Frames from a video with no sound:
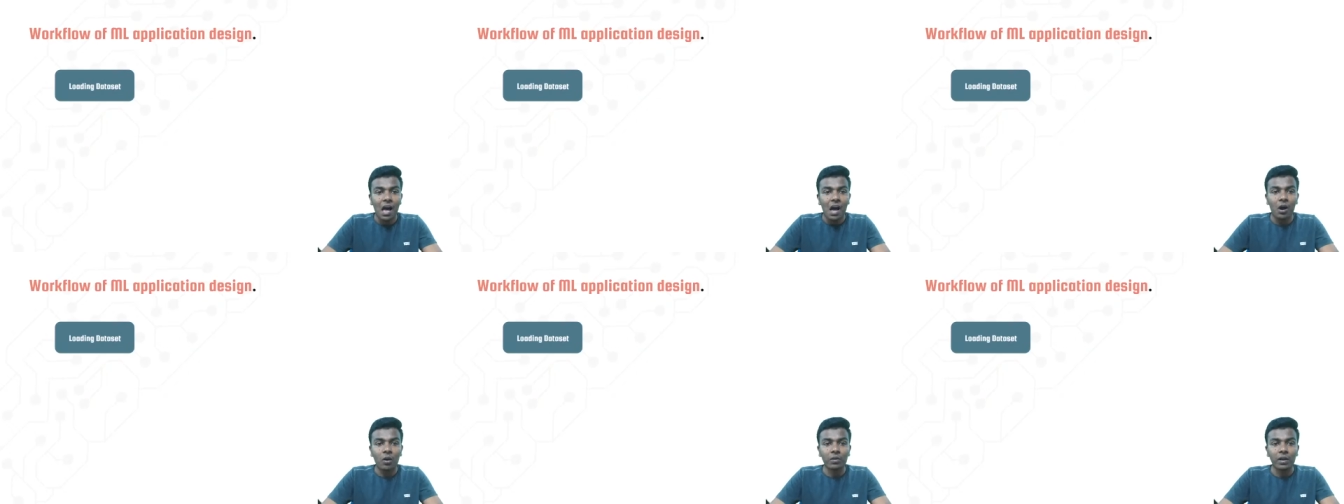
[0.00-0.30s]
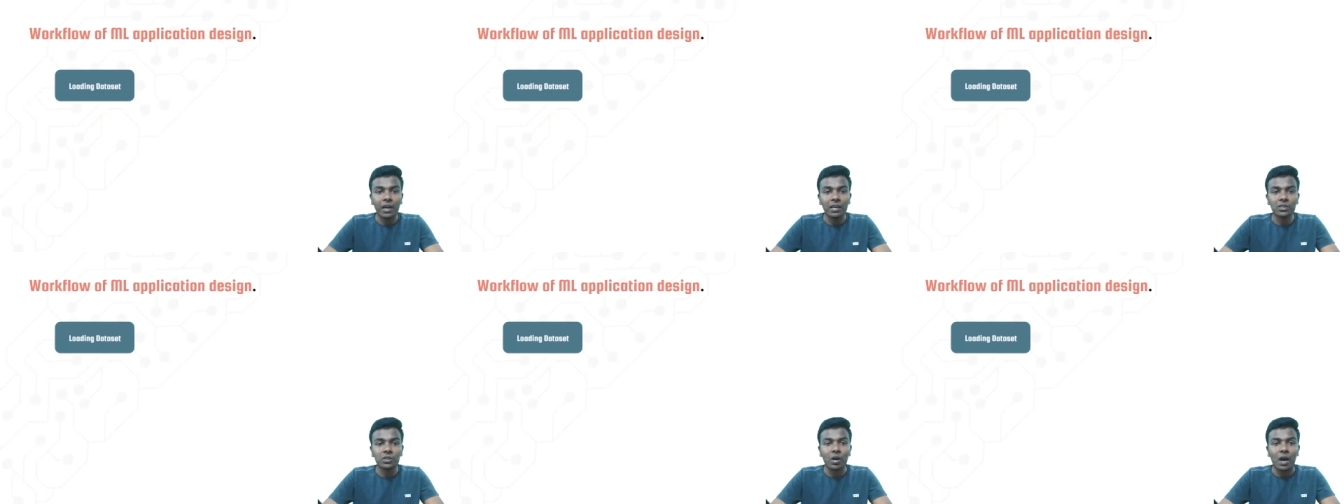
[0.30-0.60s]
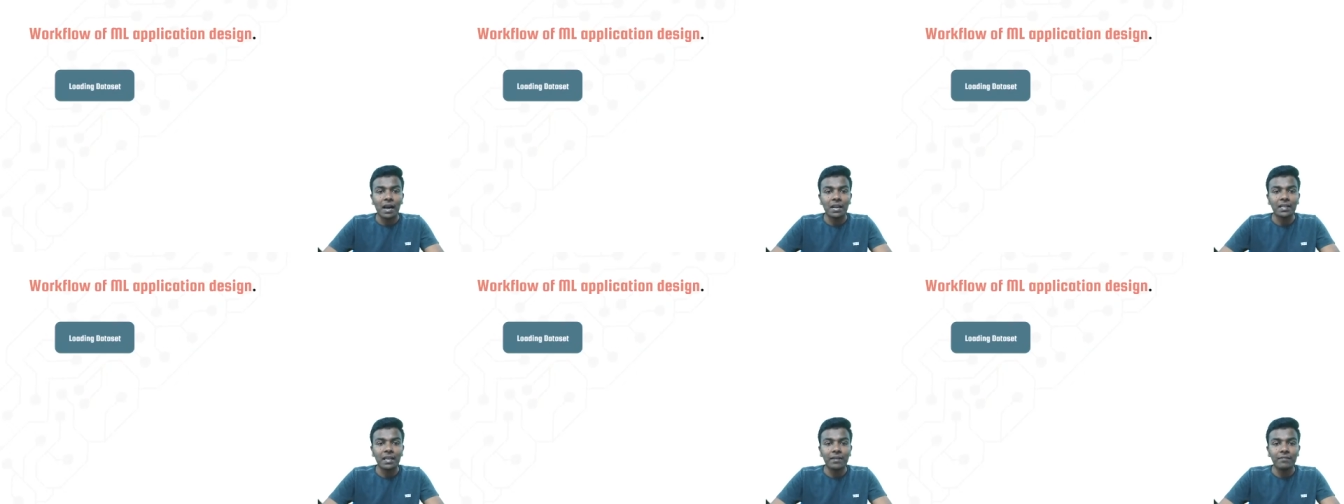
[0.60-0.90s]
Okay, so
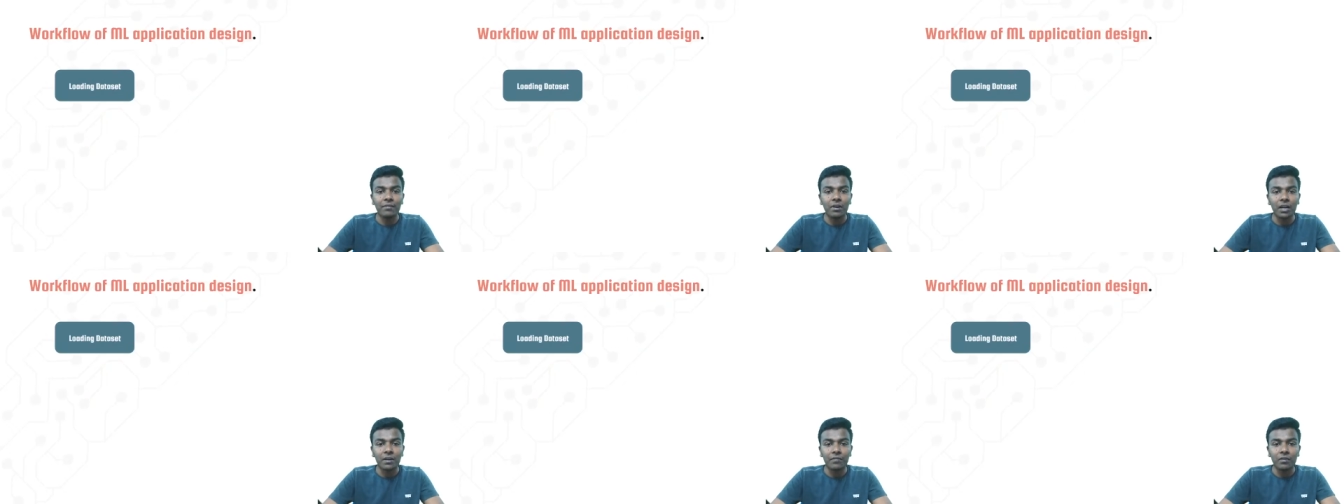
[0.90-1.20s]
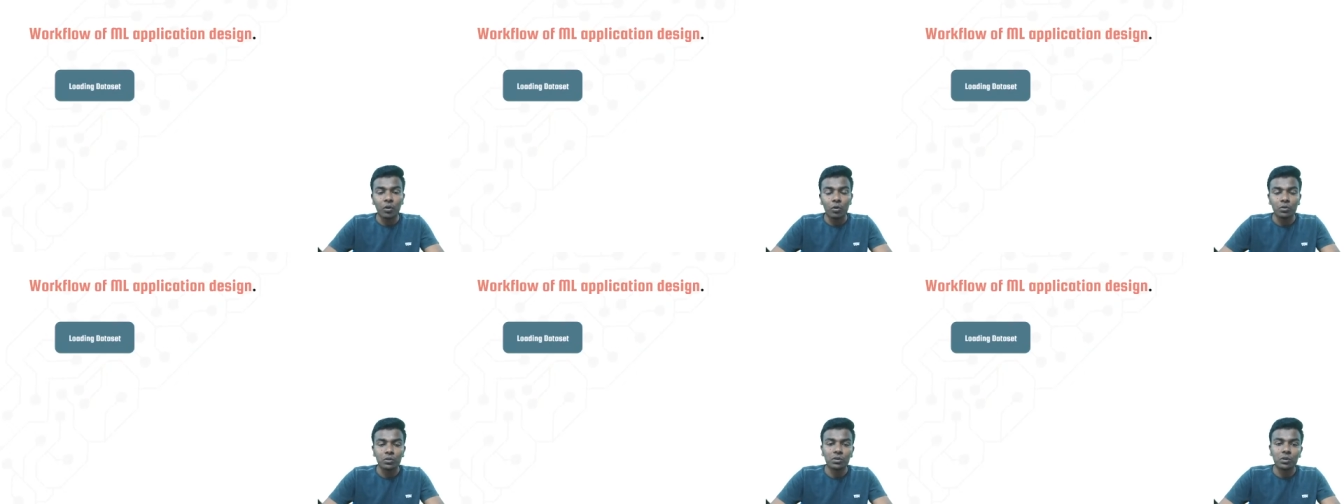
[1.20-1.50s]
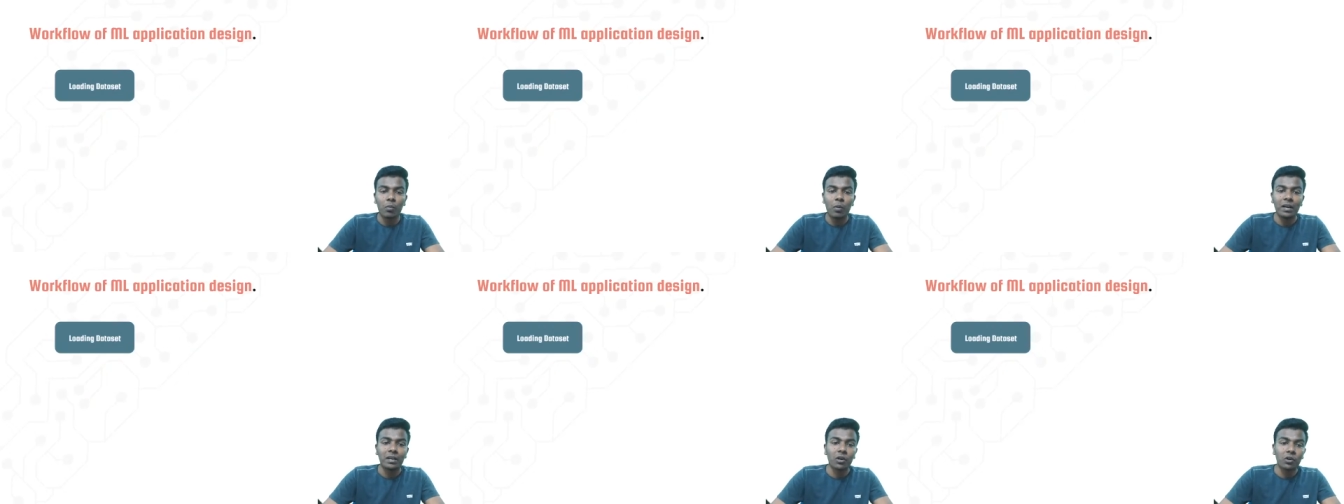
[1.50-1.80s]
and then workflow. So
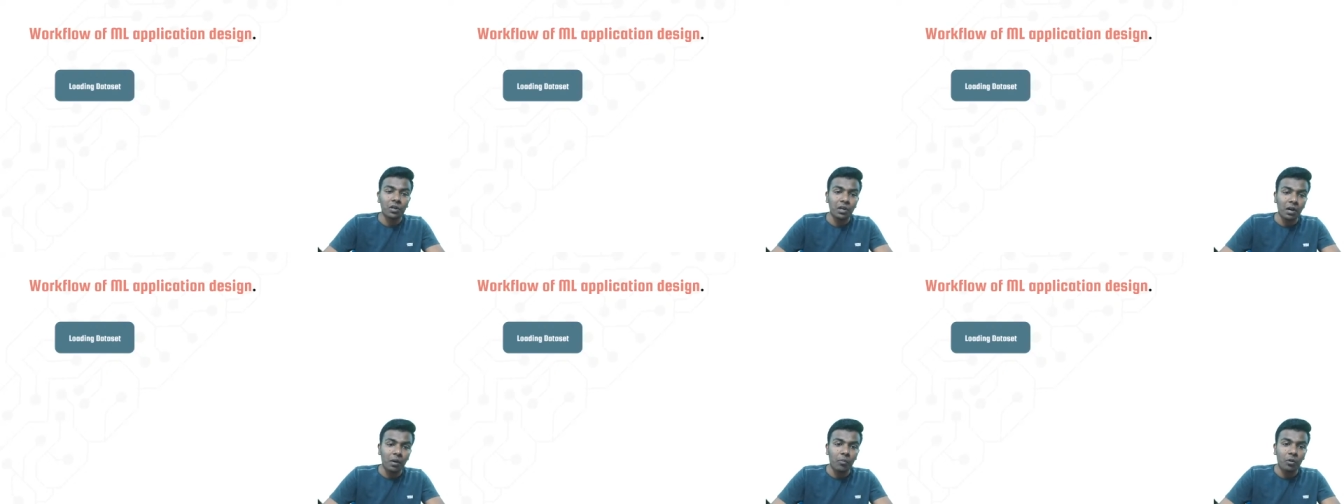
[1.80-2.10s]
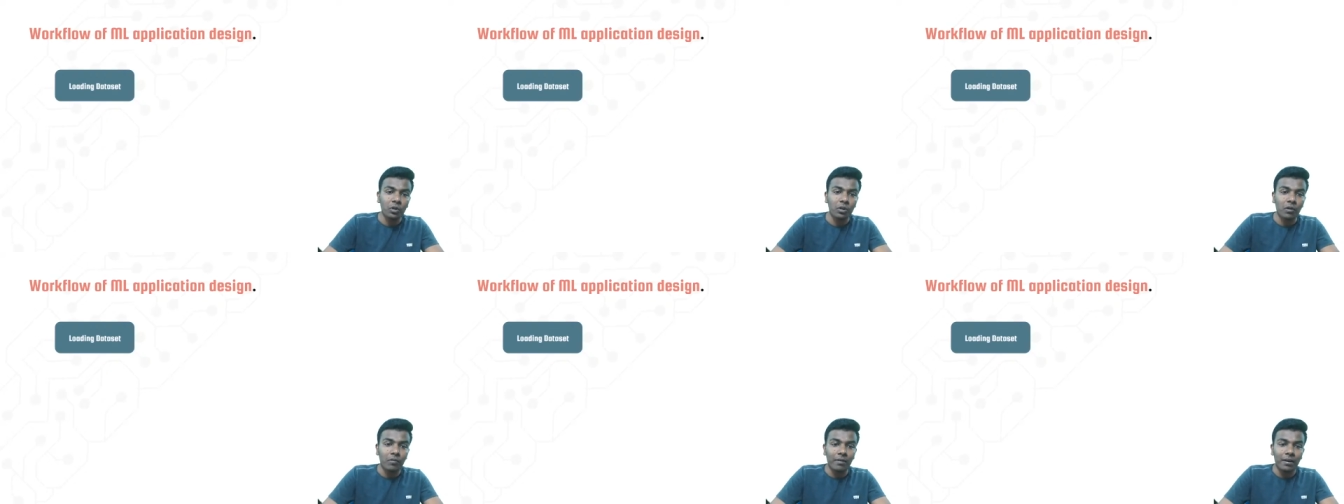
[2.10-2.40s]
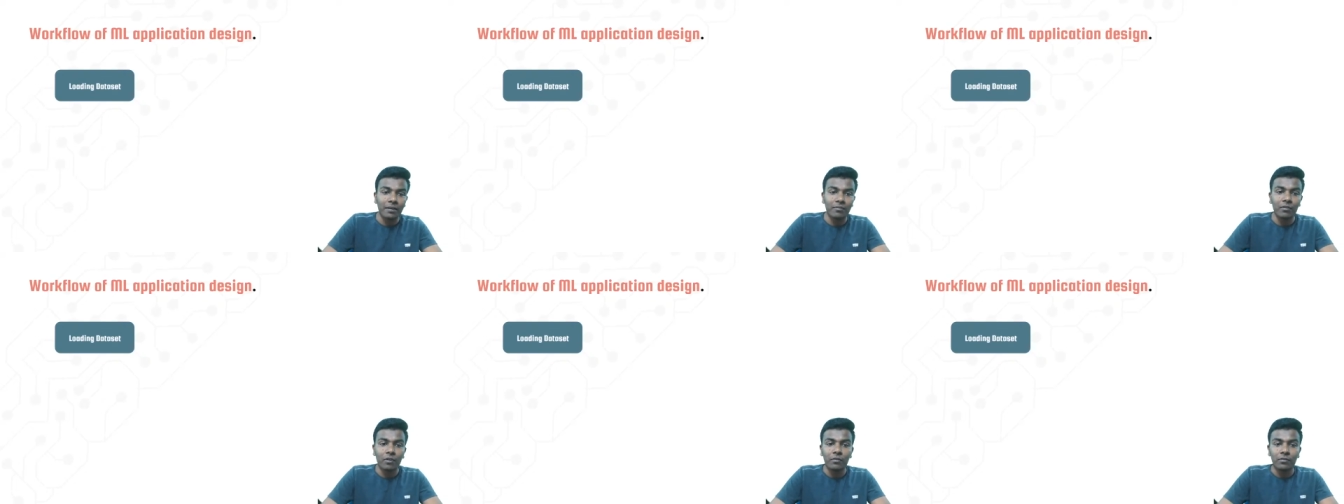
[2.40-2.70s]
while talking about the
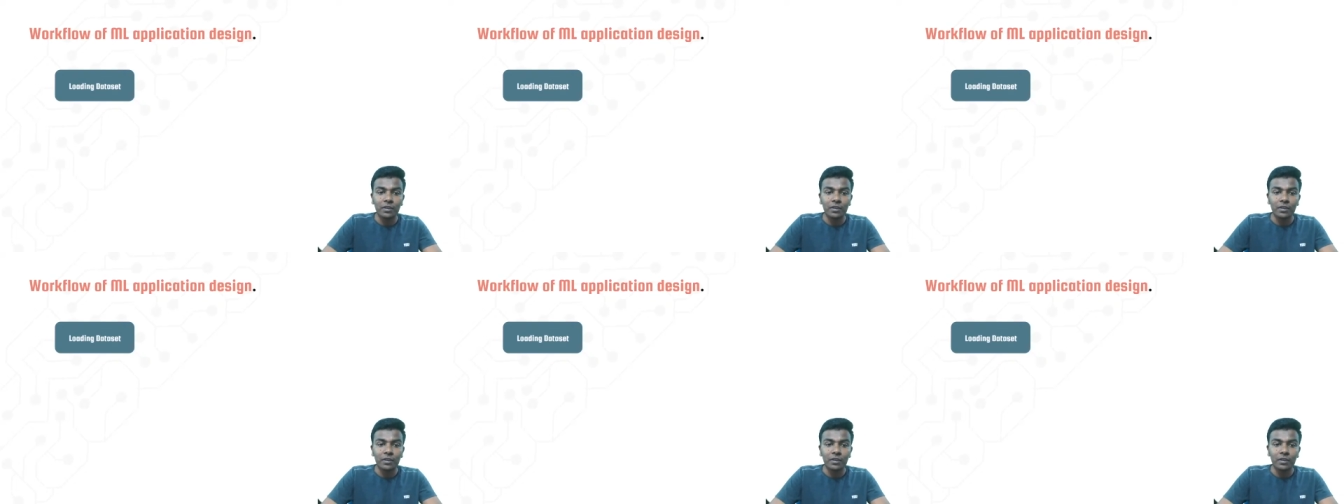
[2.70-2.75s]
workflow,